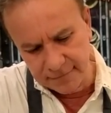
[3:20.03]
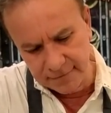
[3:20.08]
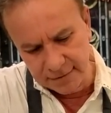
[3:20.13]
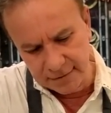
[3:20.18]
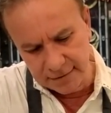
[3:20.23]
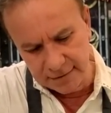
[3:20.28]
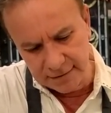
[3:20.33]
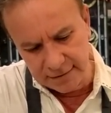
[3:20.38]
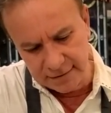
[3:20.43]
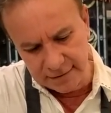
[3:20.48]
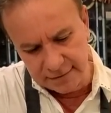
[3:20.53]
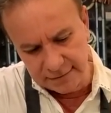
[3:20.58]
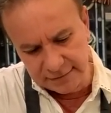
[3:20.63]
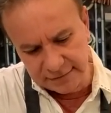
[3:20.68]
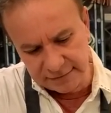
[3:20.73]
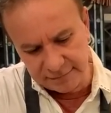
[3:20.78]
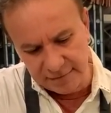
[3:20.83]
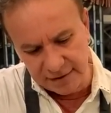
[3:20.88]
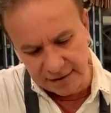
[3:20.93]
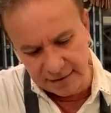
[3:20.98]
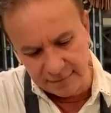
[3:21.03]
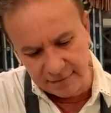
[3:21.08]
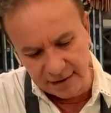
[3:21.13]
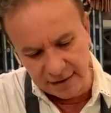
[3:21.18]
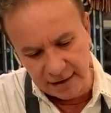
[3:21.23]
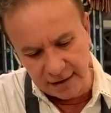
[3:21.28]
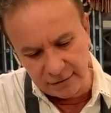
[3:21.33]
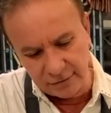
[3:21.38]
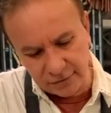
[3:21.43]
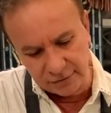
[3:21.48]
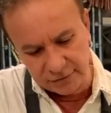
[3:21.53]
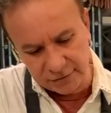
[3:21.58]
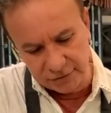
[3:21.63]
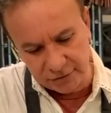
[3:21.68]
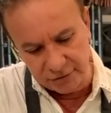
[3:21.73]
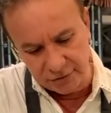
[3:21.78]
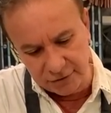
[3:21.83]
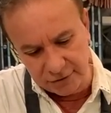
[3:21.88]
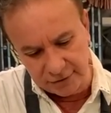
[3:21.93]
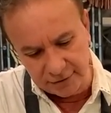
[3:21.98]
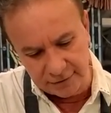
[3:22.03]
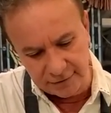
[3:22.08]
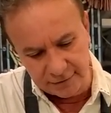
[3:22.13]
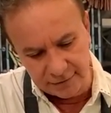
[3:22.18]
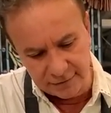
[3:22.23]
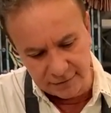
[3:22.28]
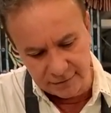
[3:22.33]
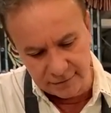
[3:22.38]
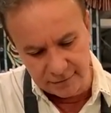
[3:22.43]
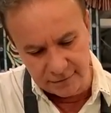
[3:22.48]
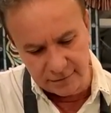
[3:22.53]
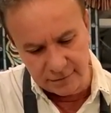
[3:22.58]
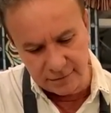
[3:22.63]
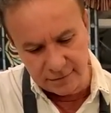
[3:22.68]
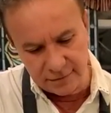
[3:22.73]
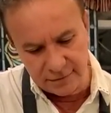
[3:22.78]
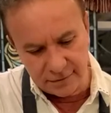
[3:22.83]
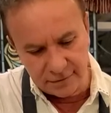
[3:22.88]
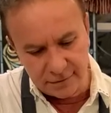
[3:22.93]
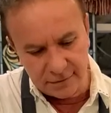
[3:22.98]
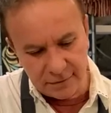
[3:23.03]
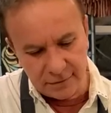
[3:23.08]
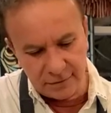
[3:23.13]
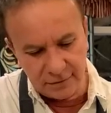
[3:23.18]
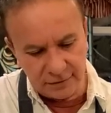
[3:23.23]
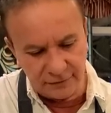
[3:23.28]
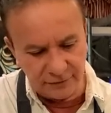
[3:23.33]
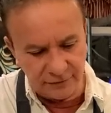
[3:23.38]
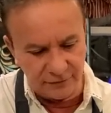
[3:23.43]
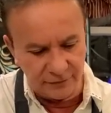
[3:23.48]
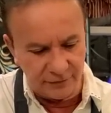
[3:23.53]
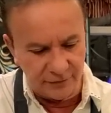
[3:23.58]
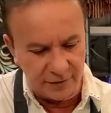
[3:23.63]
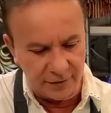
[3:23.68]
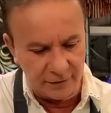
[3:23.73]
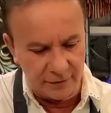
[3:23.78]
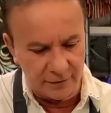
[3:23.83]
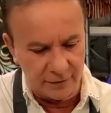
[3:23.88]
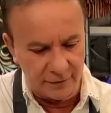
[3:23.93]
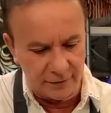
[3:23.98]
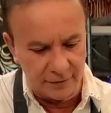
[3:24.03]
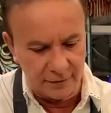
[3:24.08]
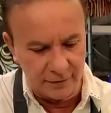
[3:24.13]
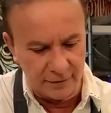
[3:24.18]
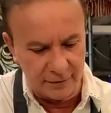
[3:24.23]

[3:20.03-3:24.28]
Yes, my avocado looks good. Looks very good.